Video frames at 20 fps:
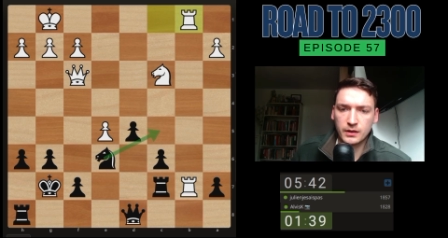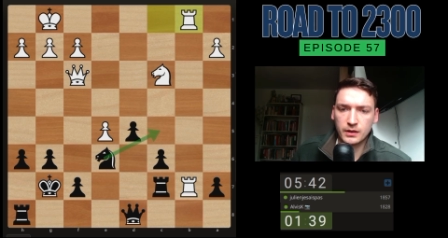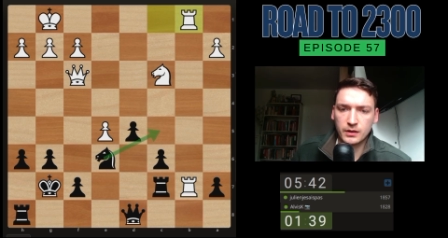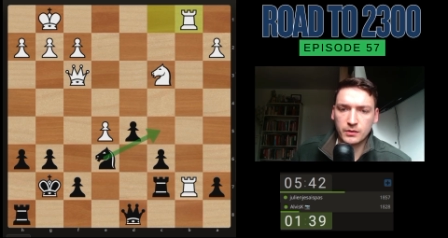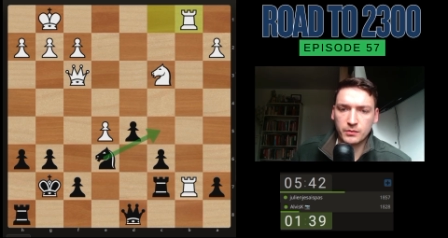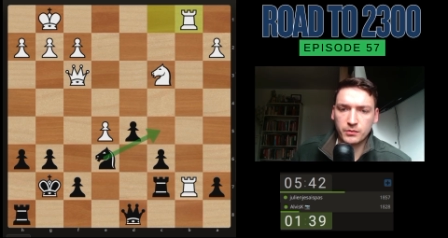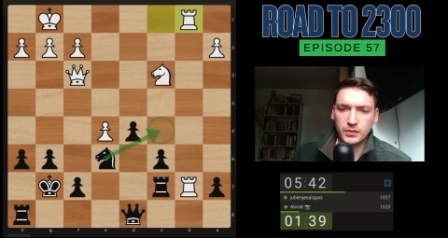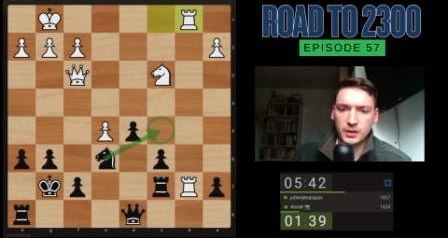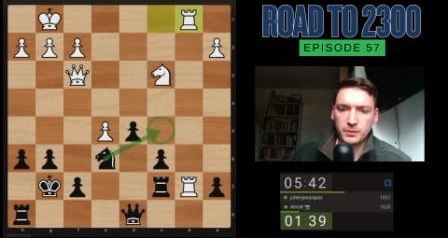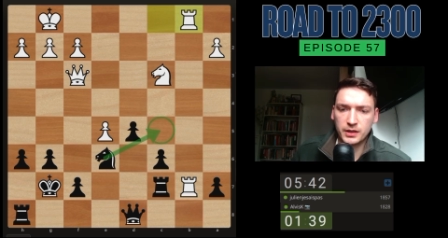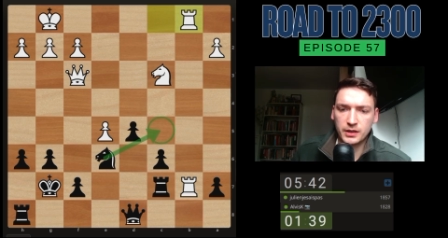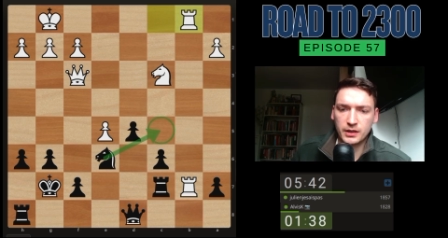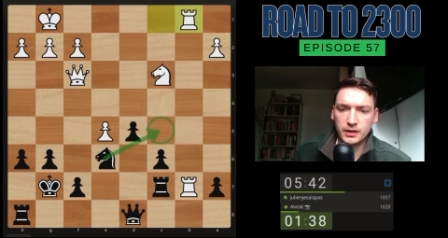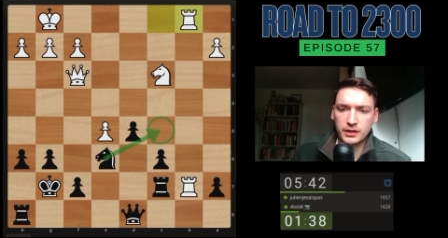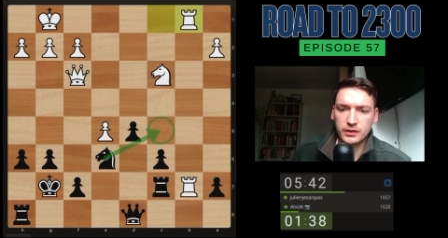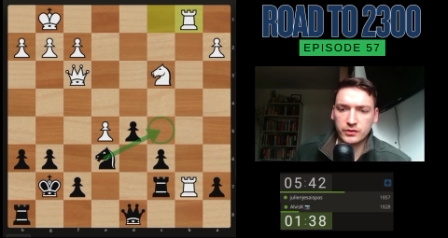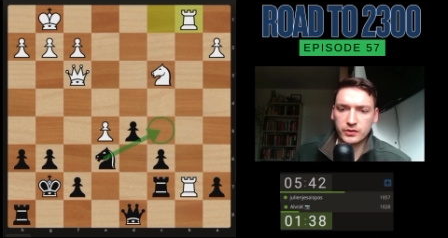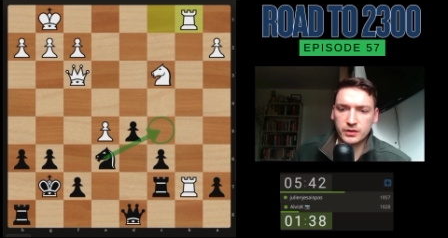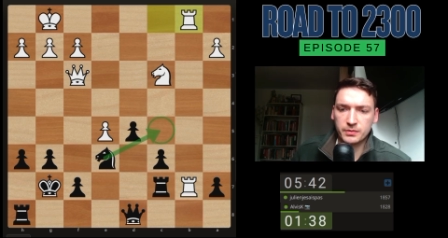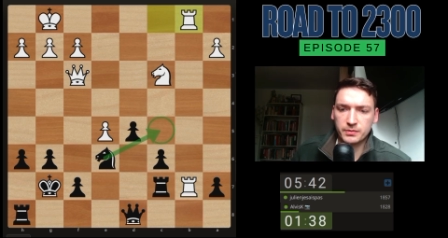Maybe I
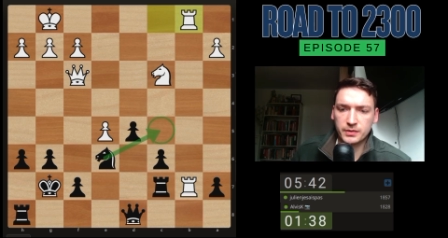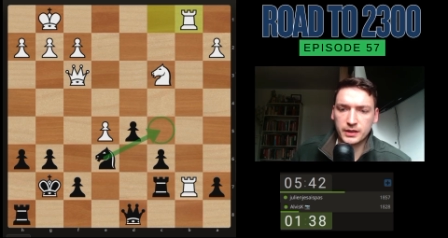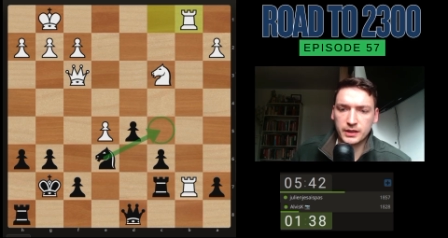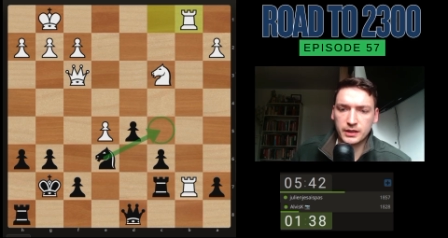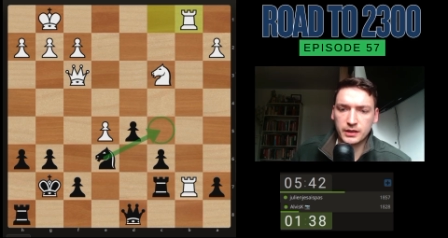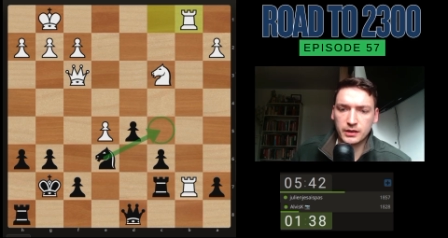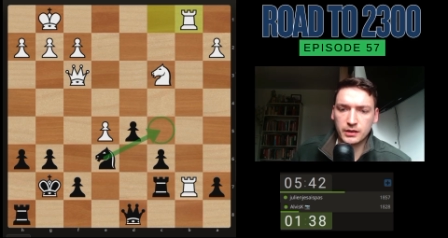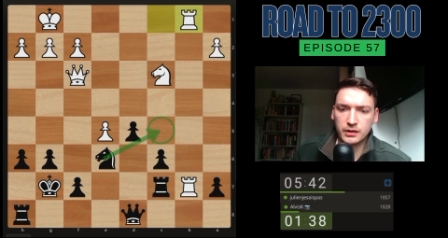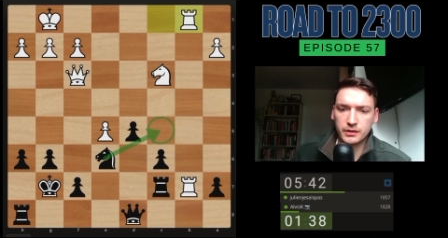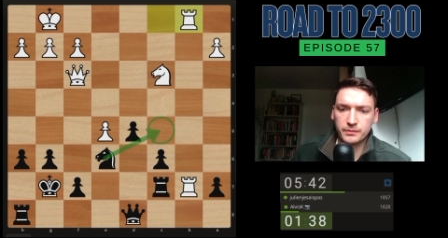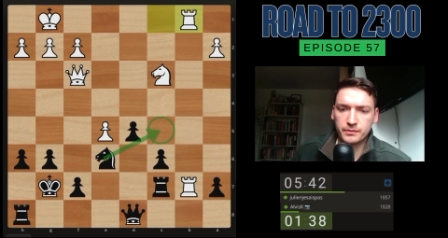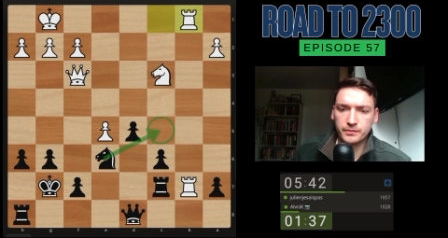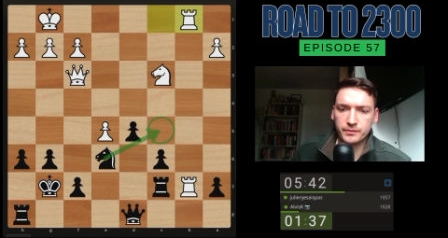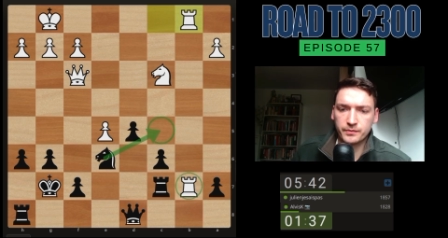can just play here.